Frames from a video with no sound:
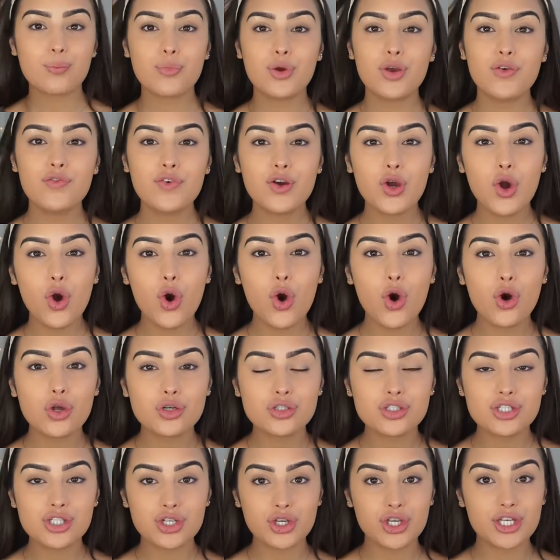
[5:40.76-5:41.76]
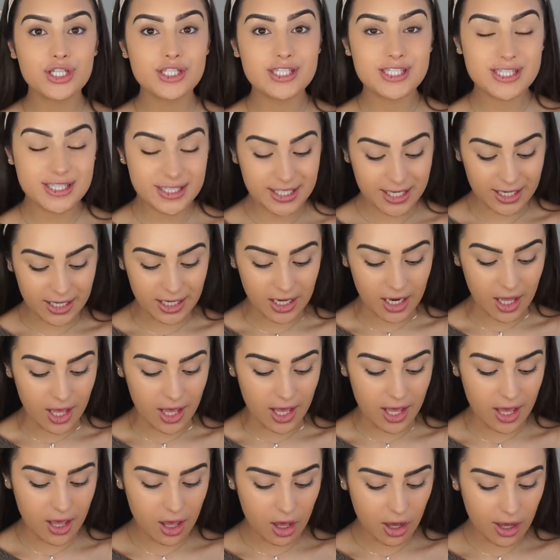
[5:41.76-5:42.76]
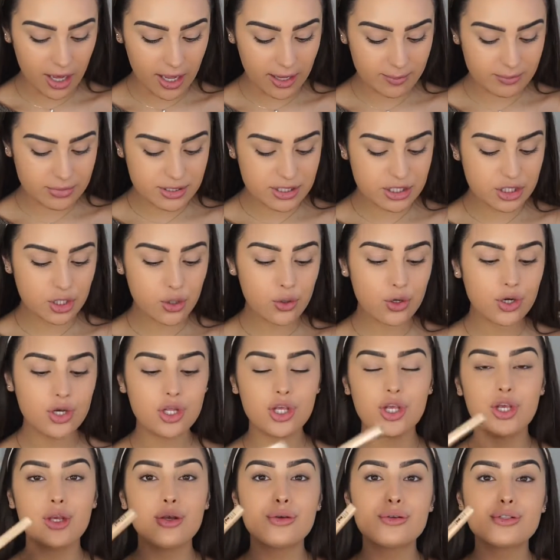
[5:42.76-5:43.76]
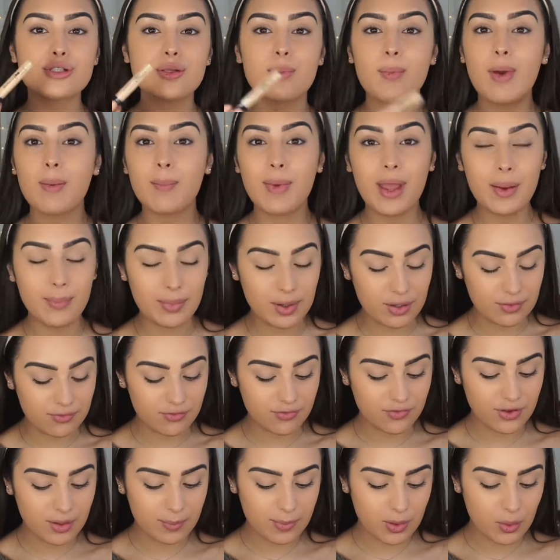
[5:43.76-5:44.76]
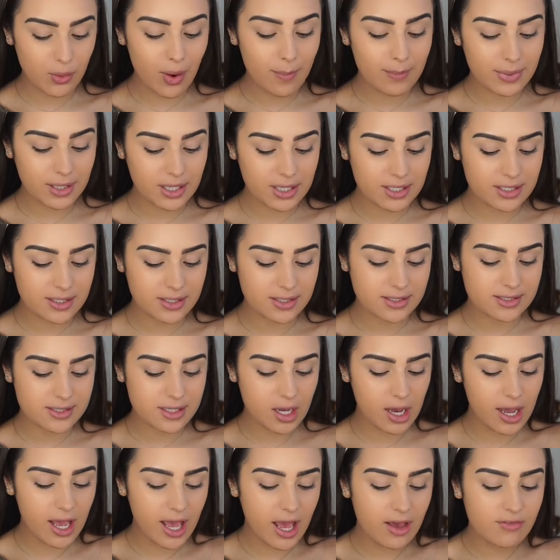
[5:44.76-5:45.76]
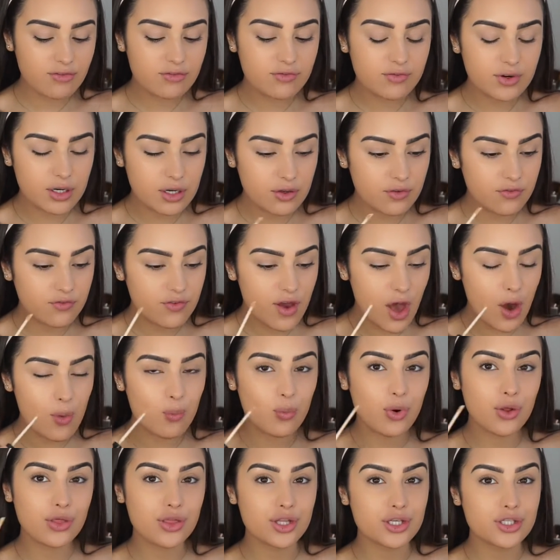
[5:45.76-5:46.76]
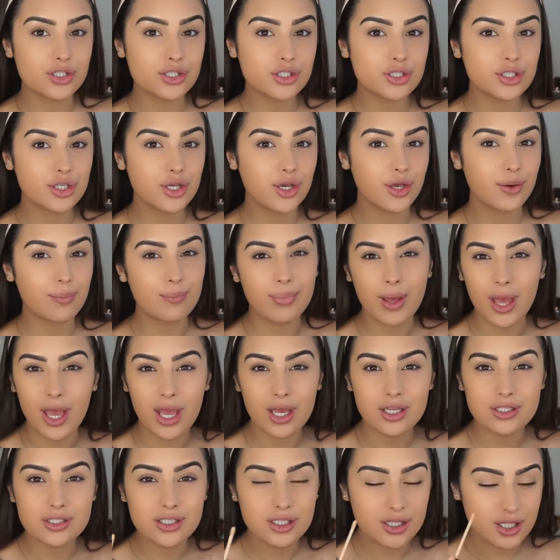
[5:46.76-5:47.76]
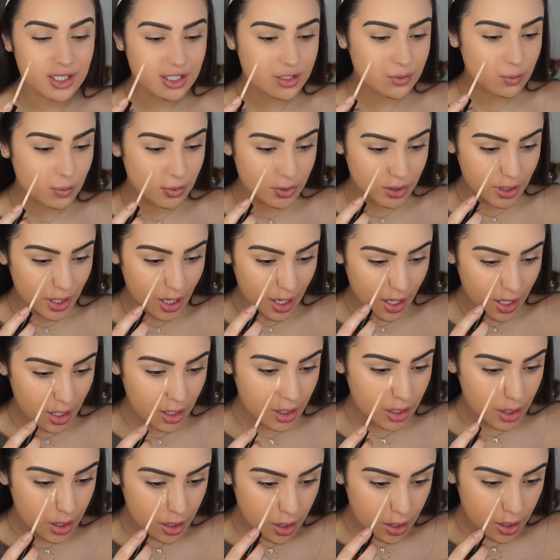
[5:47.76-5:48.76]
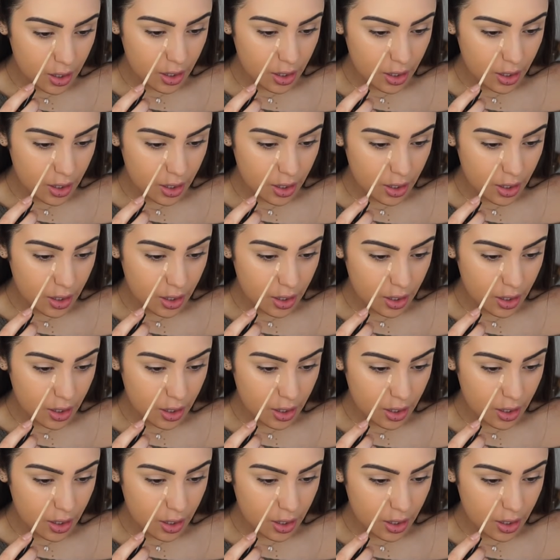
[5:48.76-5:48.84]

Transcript: Moving on to concealer, I am still going to use my Maybelline Fit Me one because I haven't really found one that's compared to this one yet.